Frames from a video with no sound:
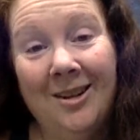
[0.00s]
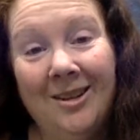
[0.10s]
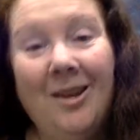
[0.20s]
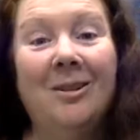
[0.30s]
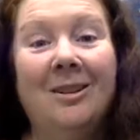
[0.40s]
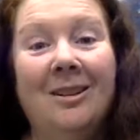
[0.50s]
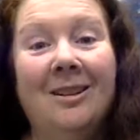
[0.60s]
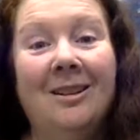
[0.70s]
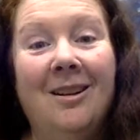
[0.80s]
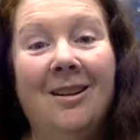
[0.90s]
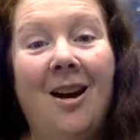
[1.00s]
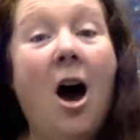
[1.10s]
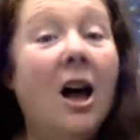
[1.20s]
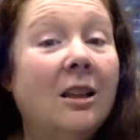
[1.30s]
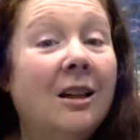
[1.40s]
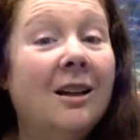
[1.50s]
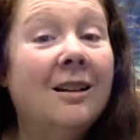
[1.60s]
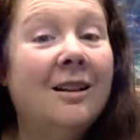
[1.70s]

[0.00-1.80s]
So, holler,